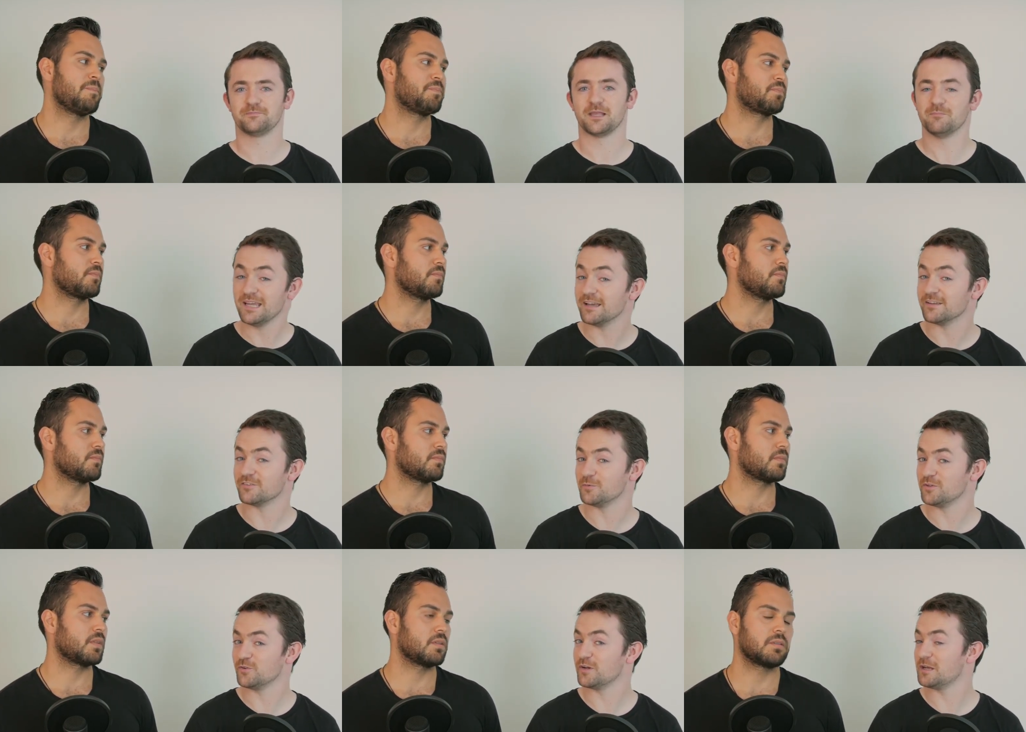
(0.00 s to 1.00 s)
Speaker 1: but yeah, so
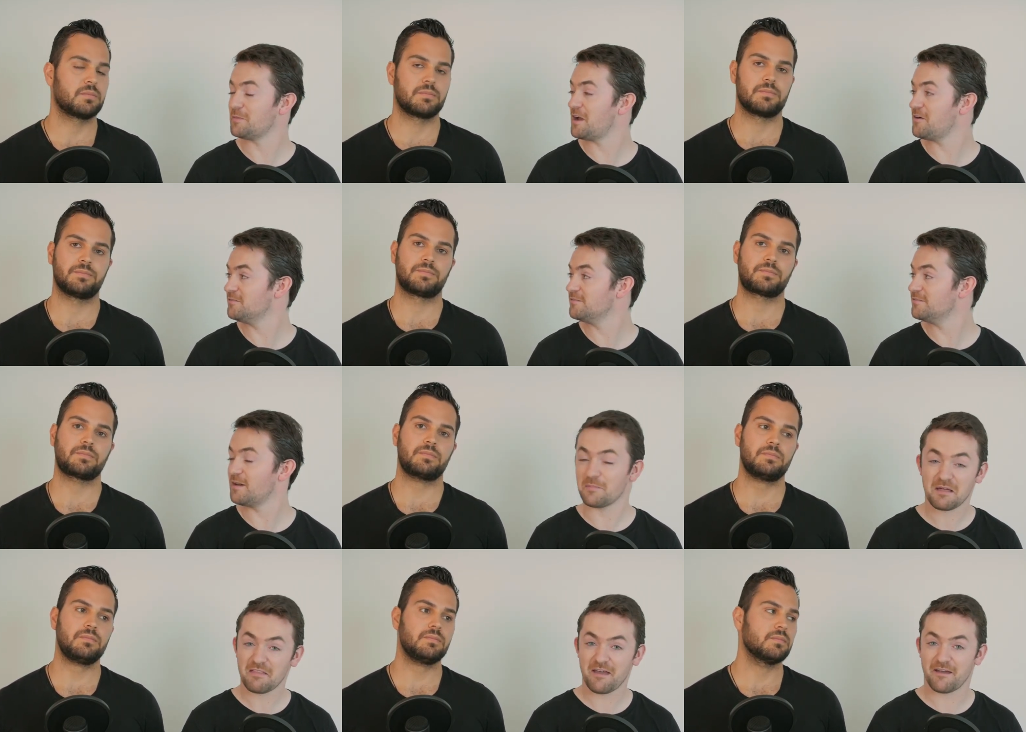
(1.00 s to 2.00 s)
we're talking about,
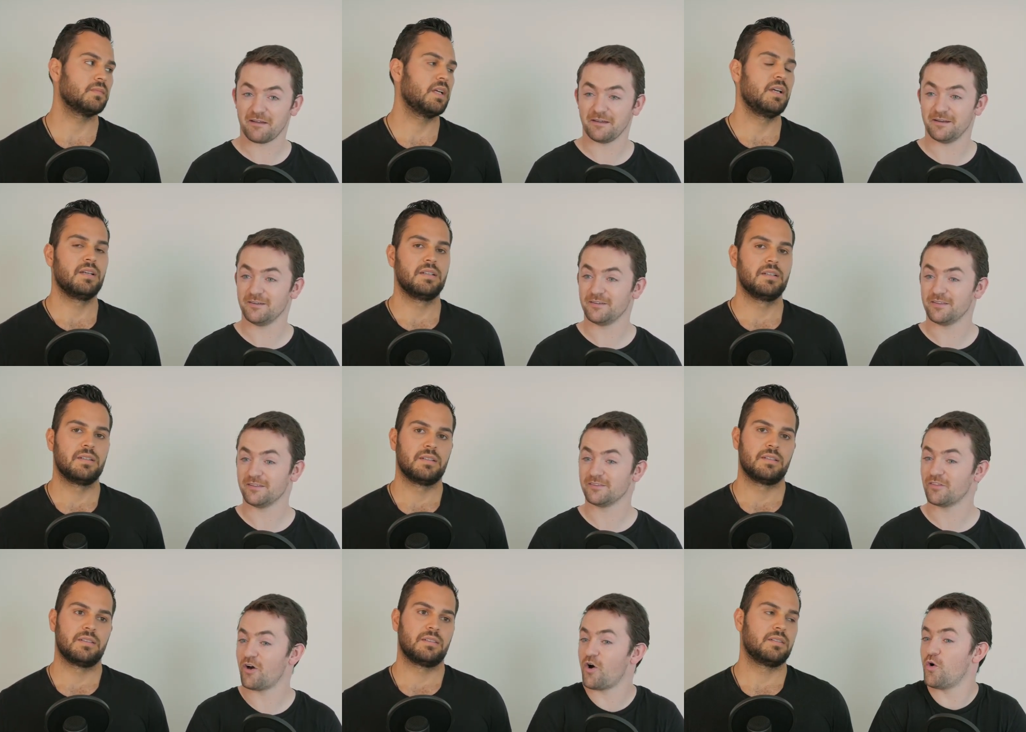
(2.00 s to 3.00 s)
about that, and this,
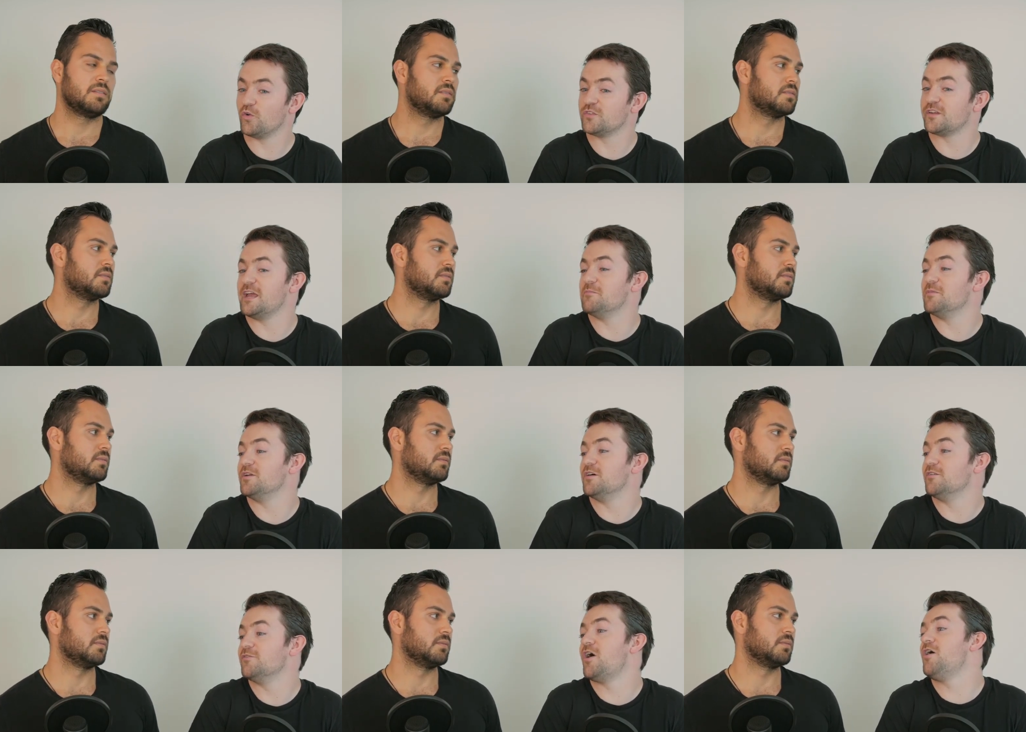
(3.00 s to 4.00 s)
the whole statement
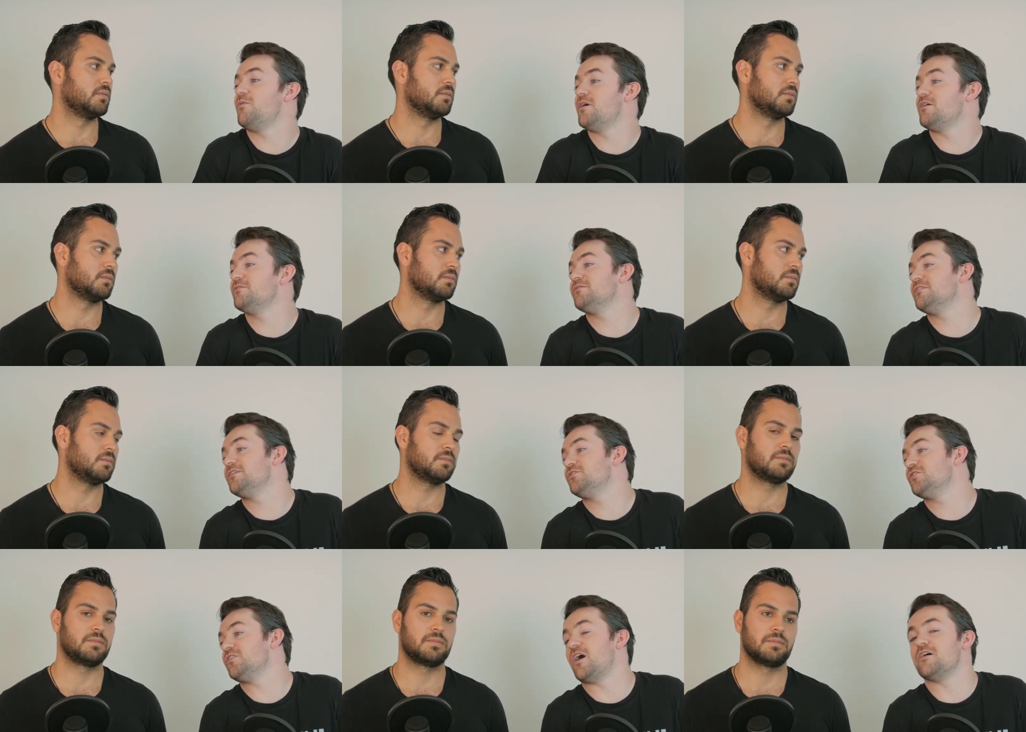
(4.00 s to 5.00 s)
of, oh, well, it's
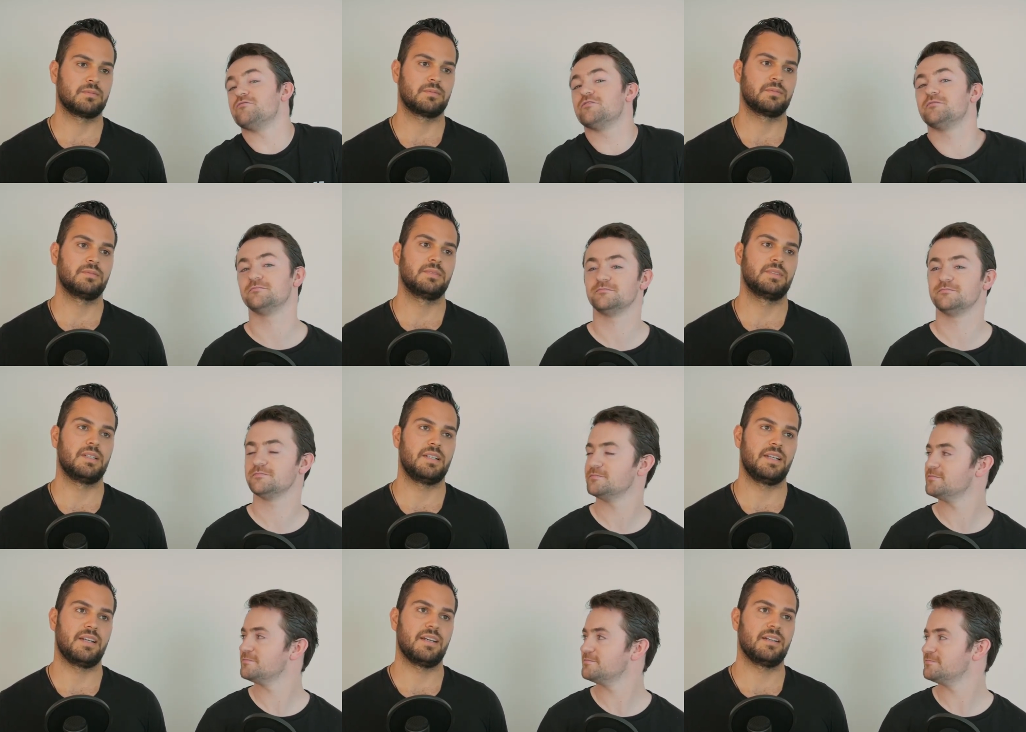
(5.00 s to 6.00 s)
just life.
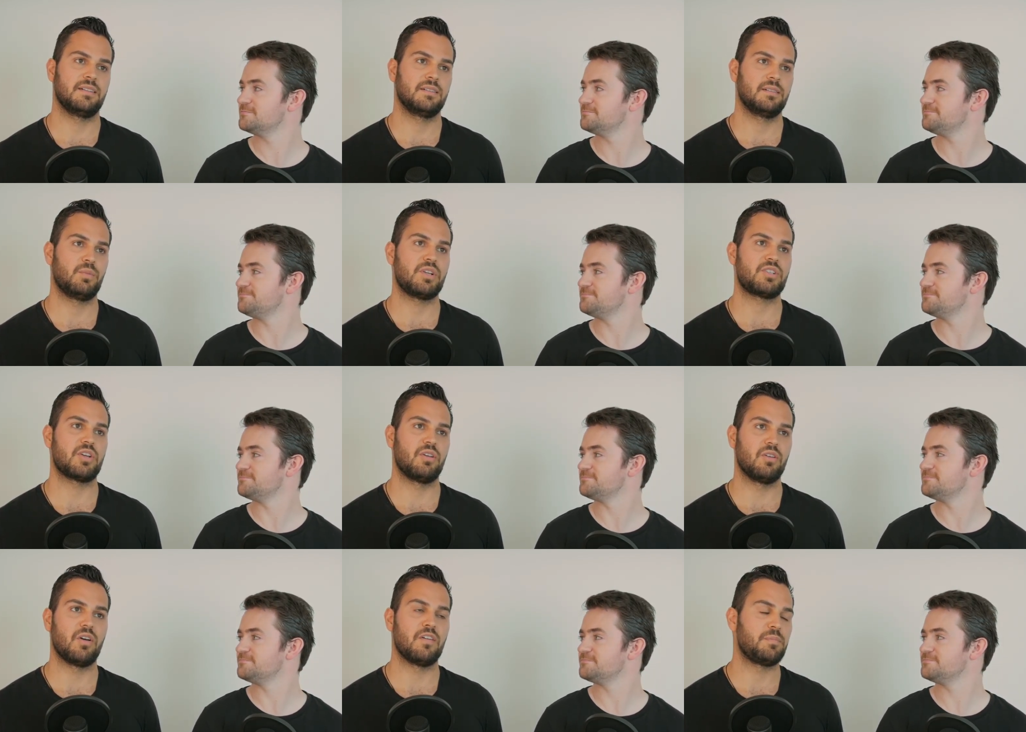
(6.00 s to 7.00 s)
Speaker 2: Yeah. Which a
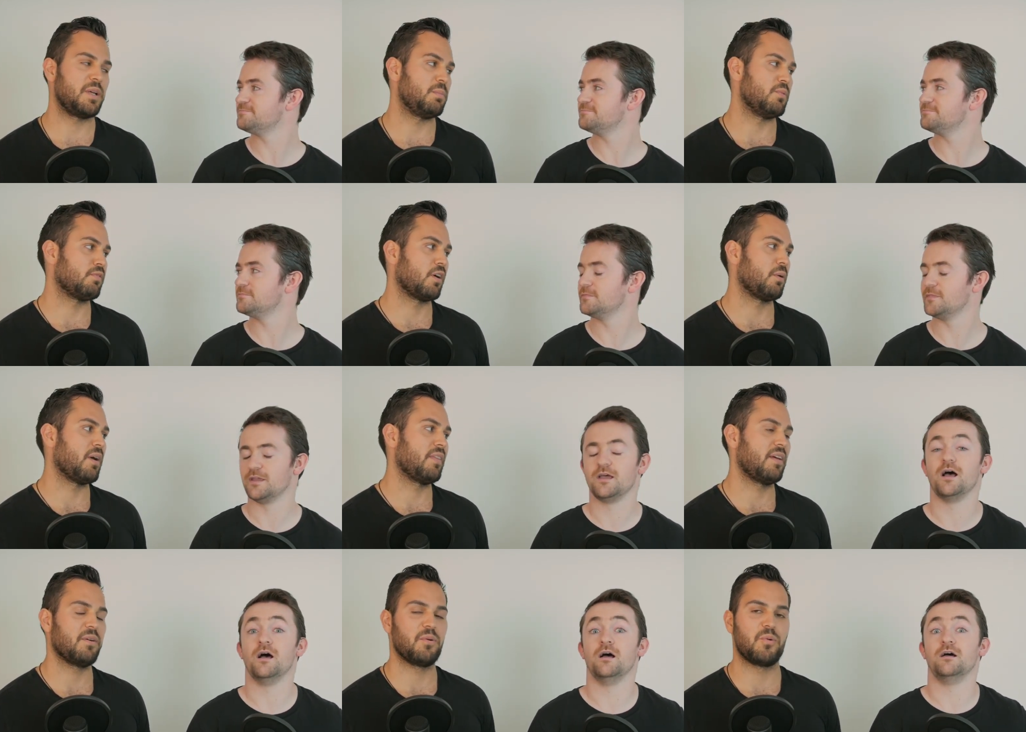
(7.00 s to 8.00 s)
lot of people throw out
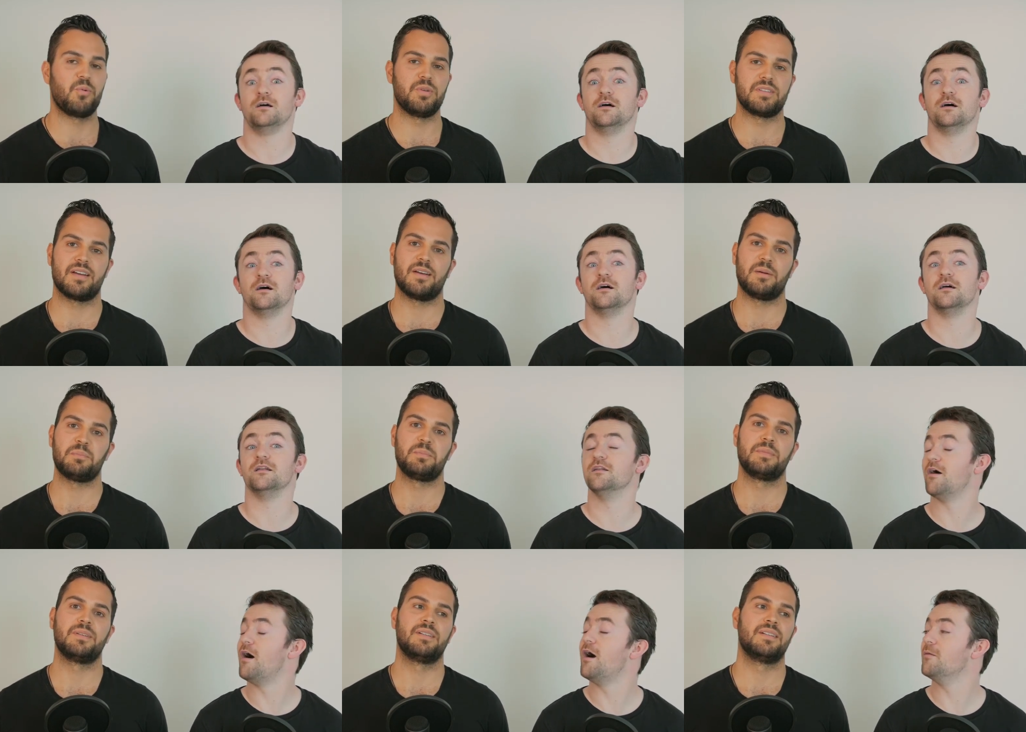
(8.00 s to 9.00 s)
there all the time. A
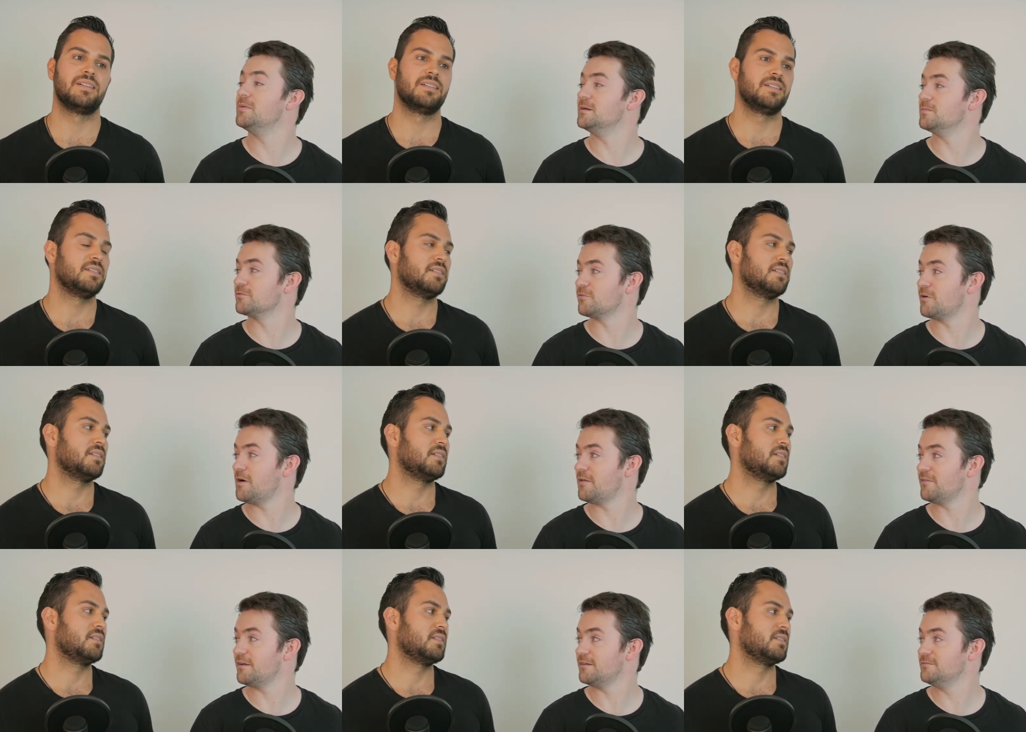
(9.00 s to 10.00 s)
lot of people throw
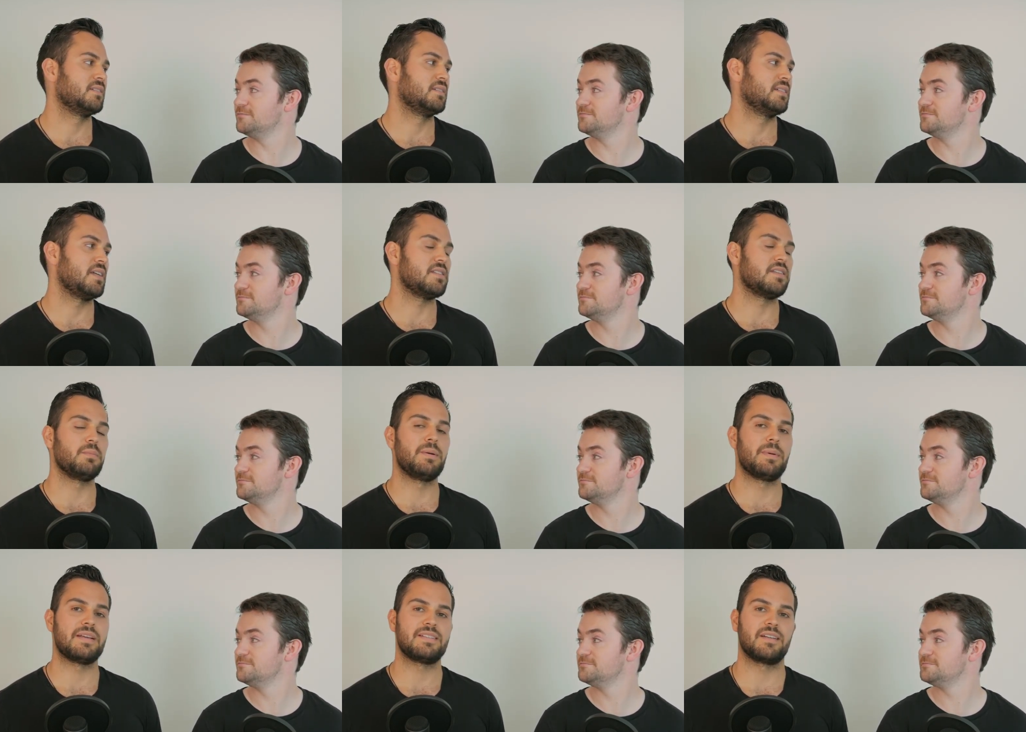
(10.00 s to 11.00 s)
out there. And so we're
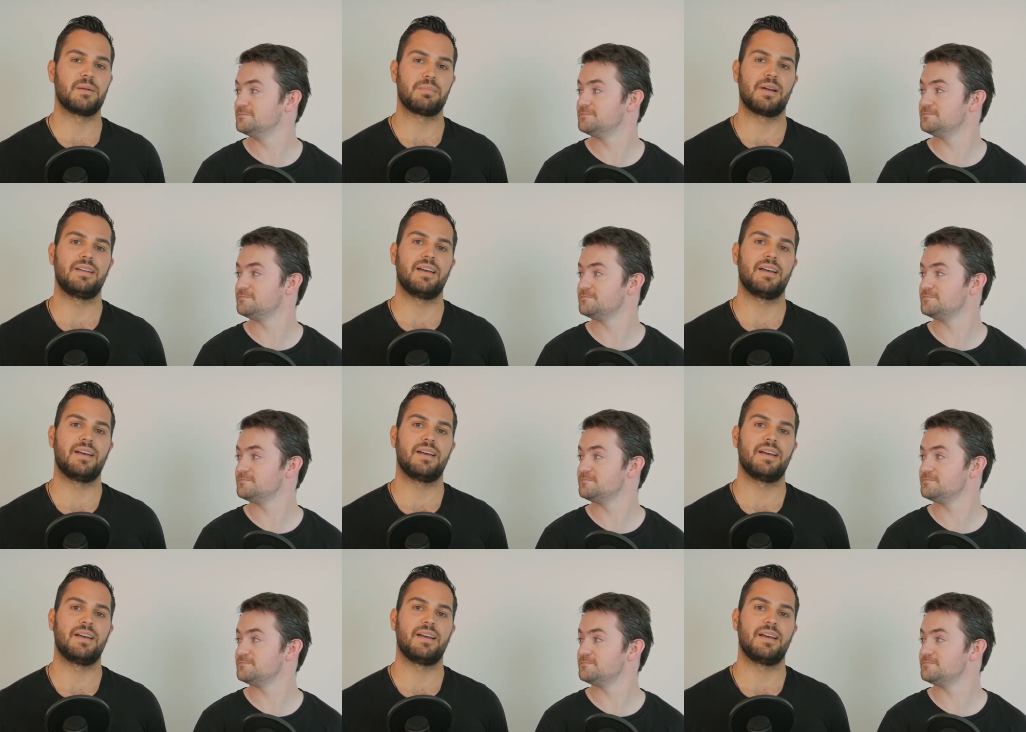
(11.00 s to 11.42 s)
basically going to break